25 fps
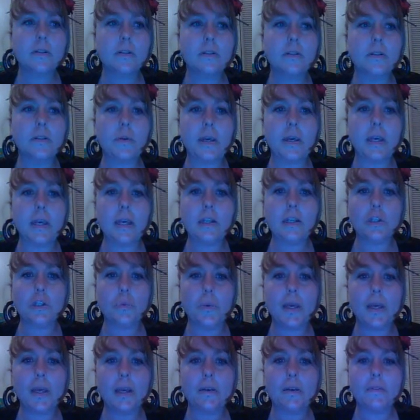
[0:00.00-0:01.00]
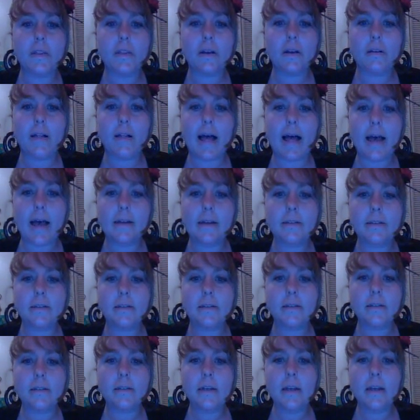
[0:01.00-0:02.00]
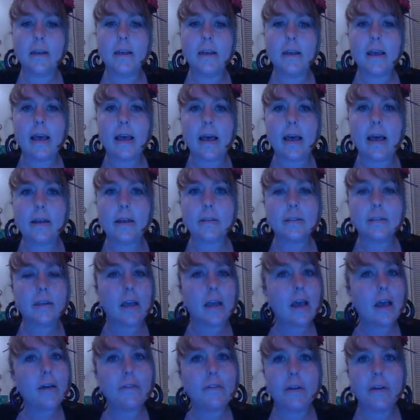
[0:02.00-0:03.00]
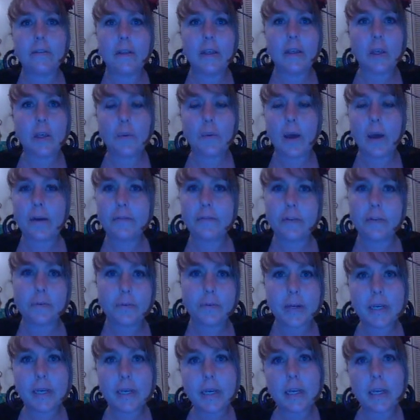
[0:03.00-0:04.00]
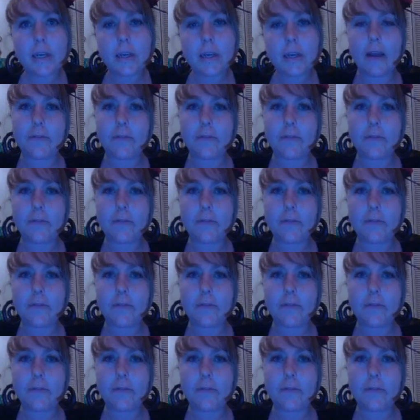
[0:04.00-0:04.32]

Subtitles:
So each week of the class has everything you have to read,